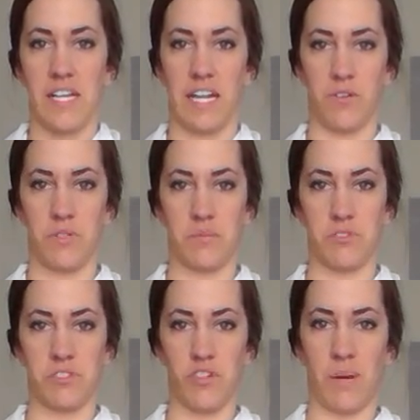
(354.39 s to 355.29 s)
I don't want them
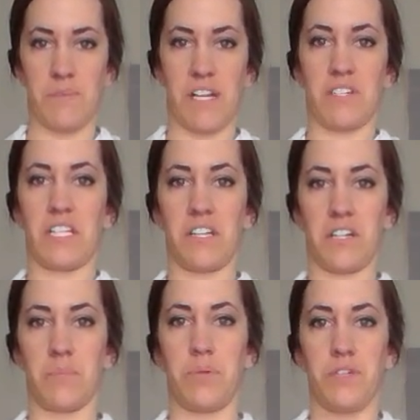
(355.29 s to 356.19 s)
to drop down
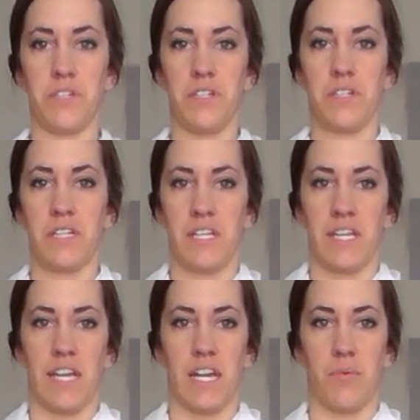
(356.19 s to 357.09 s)
here and pull,
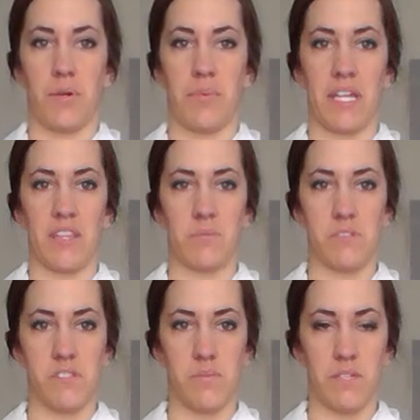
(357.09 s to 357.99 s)
and I want my
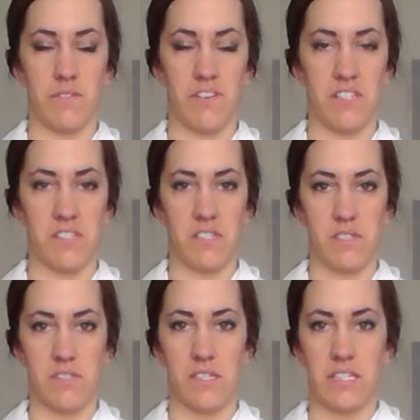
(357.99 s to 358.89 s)
thumbs to be facing the
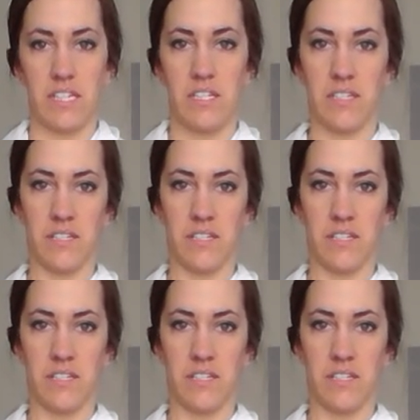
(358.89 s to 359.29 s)
ceiling.